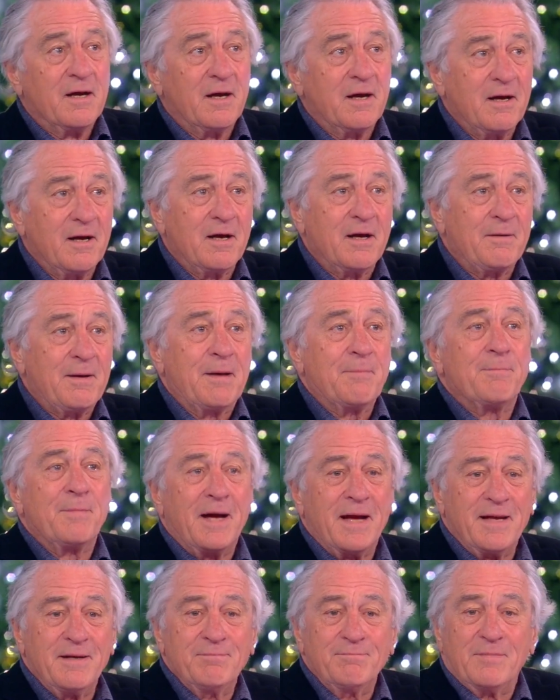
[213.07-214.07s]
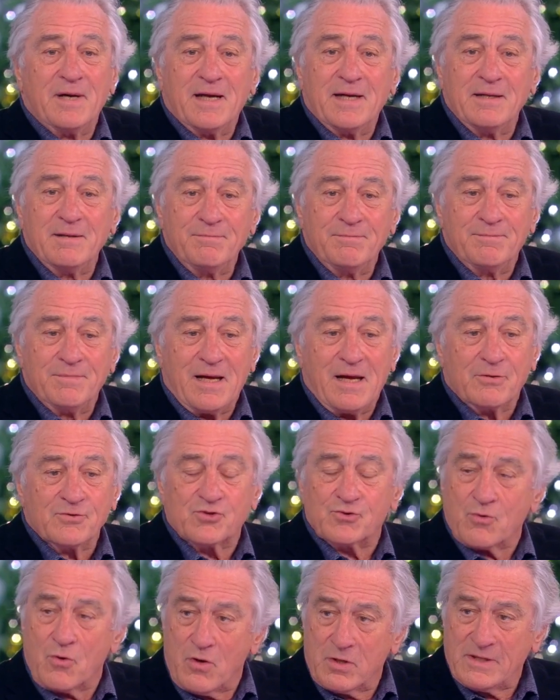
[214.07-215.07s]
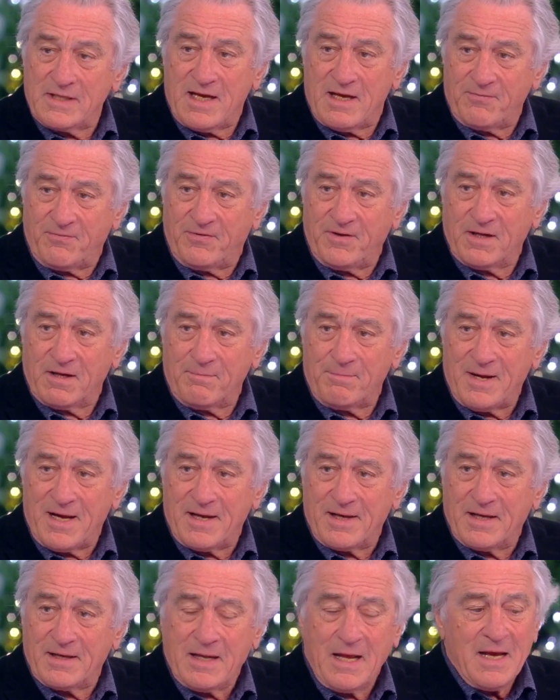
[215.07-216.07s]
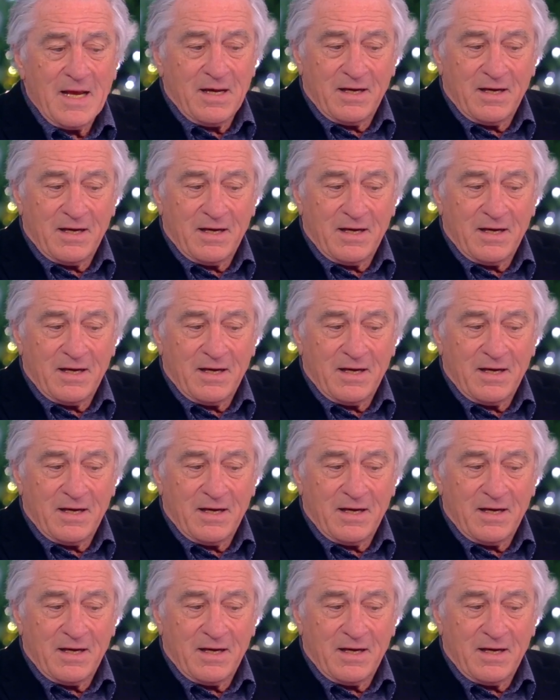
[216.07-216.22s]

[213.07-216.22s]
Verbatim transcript: uh, my, my, how strongly I feel about it,